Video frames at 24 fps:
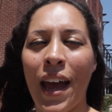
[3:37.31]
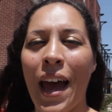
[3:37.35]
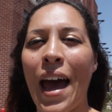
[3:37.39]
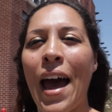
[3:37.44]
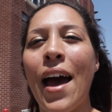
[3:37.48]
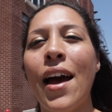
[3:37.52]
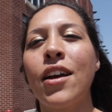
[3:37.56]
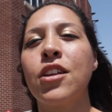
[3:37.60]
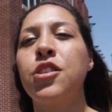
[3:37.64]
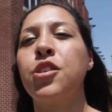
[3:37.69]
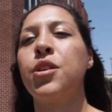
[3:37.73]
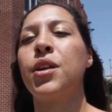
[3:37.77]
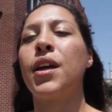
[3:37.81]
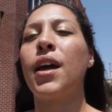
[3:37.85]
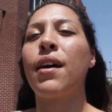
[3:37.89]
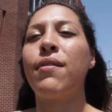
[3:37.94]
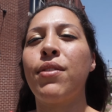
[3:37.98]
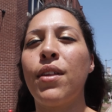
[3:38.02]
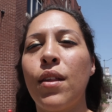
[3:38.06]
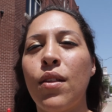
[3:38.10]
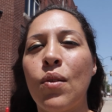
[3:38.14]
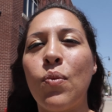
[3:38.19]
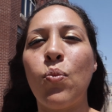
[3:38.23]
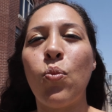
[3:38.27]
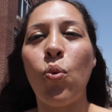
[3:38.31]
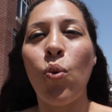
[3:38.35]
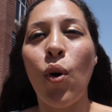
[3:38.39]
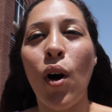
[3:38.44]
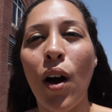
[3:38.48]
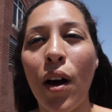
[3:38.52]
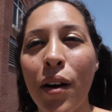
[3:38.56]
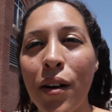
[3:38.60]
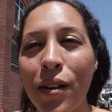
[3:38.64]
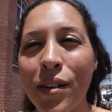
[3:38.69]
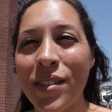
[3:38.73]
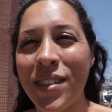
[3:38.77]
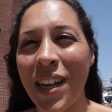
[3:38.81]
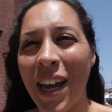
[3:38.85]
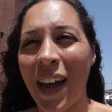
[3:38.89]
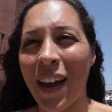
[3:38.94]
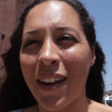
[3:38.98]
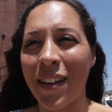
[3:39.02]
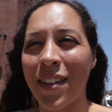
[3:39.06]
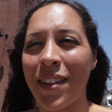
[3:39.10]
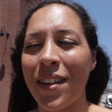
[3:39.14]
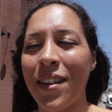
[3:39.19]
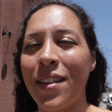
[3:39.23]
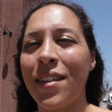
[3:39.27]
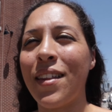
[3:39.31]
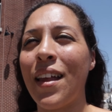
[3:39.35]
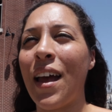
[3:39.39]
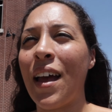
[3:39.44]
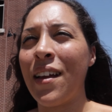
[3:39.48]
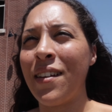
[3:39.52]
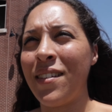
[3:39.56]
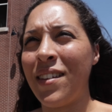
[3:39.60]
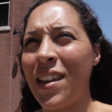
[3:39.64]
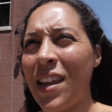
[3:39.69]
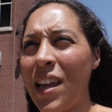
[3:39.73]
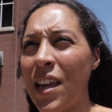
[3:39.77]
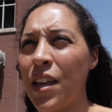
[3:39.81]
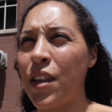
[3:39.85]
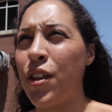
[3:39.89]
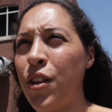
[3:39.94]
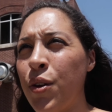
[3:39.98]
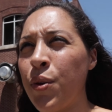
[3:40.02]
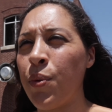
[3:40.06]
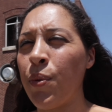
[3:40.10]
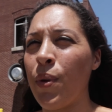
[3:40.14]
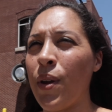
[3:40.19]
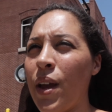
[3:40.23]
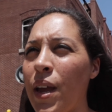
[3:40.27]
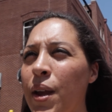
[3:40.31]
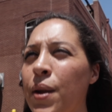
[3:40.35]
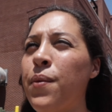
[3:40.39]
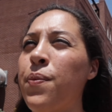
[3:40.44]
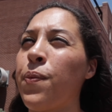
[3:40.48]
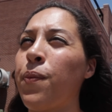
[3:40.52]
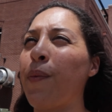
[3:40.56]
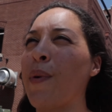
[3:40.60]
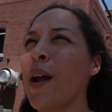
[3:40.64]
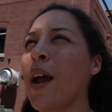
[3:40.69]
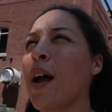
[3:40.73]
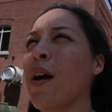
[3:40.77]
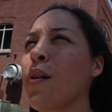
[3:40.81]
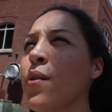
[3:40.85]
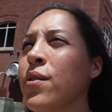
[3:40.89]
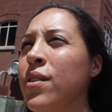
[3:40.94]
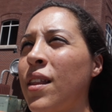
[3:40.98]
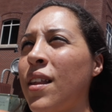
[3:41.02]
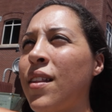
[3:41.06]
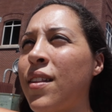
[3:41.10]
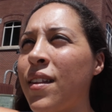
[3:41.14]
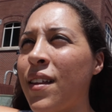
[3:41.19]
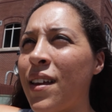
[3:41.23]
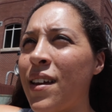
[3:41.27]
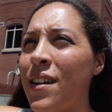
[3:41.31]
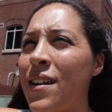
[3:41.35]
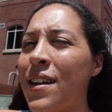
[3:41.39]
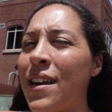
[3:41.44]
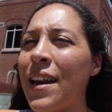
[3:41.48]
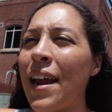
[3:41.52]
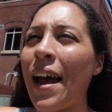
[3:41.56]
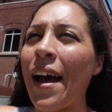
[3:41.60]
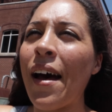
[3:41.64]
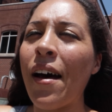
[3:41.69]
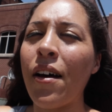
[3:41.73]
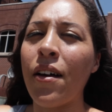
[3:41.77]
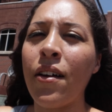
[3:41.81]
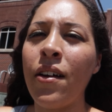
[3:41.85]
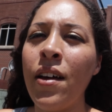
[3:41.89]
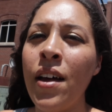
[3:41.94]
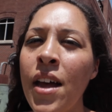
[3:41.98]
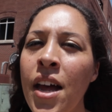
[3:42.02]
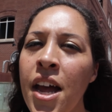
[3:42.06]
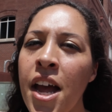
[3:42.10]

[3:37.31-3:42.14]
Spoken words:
actually have these water taxis that take you around this canal